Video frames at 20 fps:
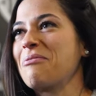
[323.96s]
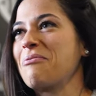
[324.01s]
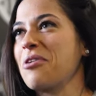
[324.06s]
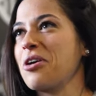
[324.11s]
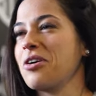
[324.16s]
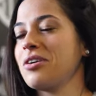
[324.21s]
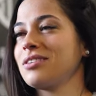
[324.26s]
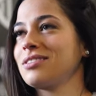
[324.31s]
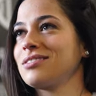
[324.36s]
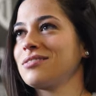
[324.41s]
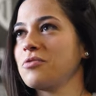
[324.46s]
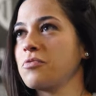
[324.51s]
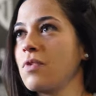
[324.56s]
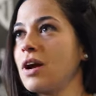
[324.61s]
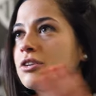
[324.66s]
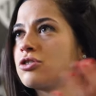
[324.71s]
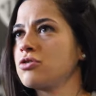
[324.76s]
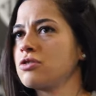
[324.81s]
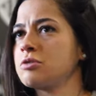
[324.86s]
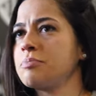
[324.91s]
Whereas
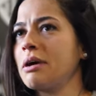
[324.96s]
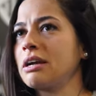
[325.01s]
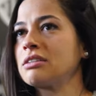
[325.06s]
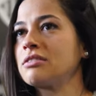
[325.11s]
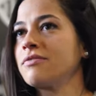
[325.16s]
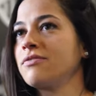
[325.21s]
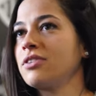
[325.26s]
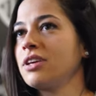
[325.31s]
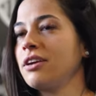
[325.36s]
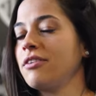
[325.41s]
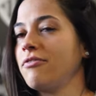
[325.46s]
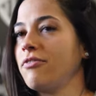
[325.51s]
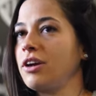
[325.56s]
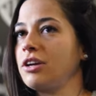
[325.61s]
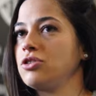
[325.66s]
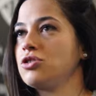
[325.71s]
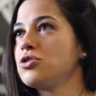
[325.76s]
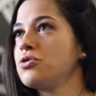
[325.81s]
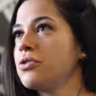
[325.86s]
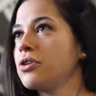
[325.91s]
retrospectively, if
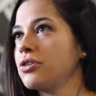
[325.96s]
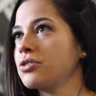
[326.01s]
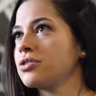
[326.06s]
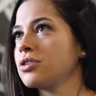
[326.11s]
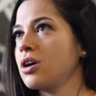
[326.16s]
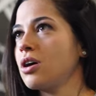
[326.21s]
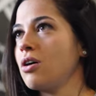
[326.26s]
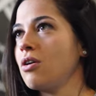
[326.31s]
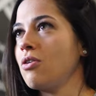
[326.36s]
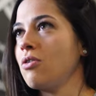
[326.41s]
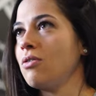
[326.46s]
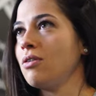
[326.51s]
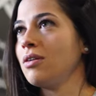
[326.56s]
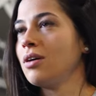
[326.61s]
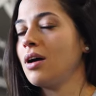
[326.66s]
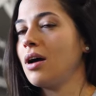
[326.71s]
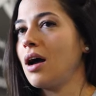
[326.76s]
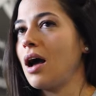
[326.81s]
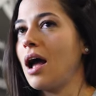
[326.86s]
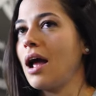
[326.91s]
like two years ago
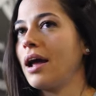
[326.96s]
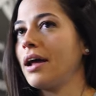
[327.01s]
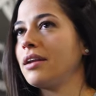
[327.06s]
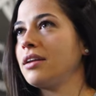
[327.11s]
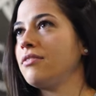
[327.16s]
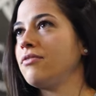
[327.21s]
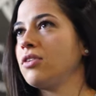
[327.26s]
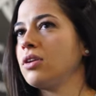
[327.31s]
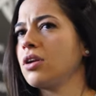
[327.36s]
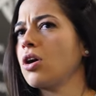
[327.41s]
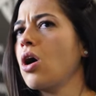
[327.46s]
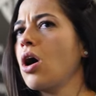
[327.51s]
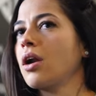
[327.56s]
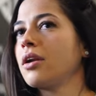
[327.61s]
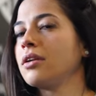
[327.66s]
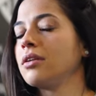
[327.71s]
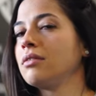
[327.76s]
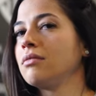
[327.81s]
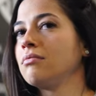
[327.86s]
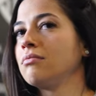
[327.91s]
I had even
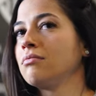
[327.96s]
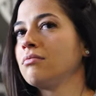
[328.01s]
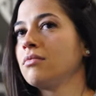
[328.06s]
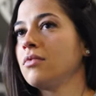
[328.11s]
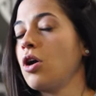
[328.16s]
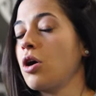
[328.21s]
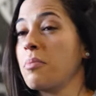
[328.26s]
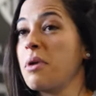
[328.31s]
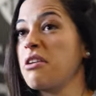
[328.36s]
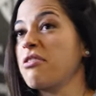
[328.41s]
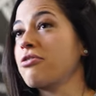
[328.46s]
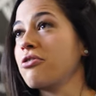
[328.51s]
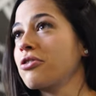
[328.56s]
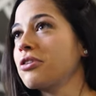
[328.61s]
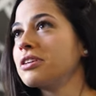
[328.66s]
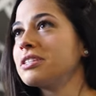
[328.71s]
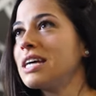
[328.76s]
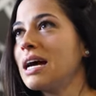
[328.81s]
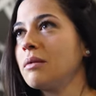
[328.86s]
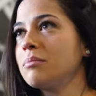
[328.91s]
gotten on my
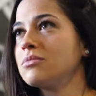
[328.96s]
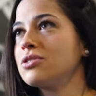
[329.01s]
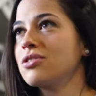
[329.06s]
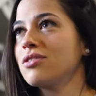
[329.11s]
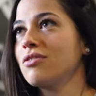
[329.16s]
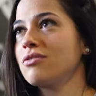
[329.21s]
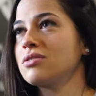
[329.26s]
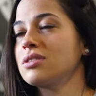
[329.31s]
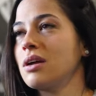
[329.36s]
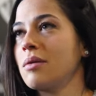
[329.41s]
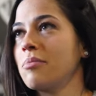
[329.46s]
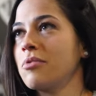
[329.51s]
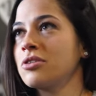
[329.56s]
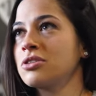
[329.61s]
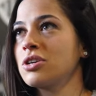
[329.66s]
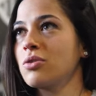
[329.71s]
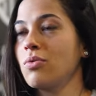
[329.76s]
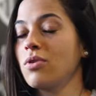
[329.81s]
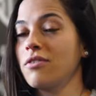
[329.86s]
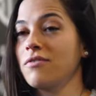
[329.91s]
third attempt to those
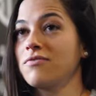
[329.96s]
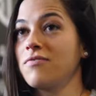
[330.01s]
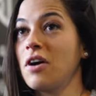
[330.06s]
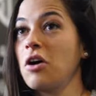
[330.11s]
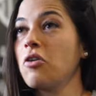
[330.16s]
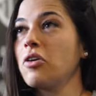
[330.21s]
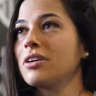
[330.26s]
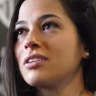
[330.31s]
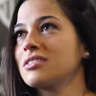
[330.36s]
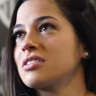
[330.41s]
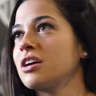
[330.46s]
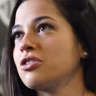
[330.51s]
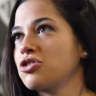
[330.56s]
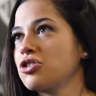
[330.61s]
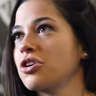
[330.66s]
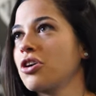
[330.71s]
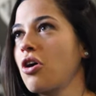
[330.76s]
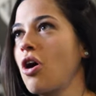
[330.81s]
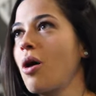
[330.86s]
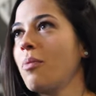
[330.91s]
numbers, it would have felt like
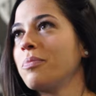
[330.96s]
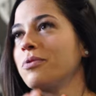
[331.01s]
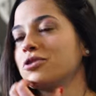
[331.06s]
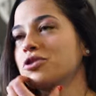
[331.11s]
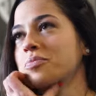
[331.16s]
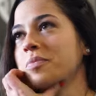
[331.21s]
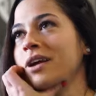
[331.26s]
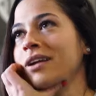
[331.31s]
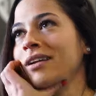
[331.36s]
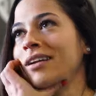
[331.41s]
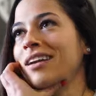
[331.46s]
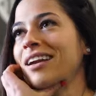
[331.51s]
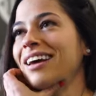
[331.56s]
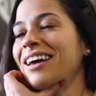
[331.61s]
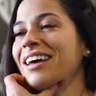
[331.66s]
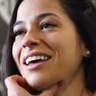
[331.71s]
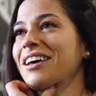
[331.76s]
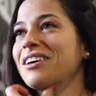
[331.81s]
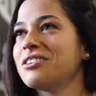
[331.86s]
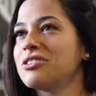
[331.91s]
such an accomplishment.
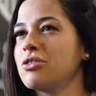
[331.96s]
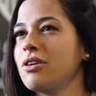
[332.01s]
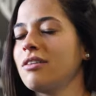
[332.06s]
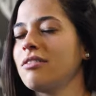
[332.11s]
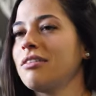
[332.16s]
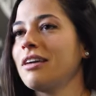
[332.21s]
So I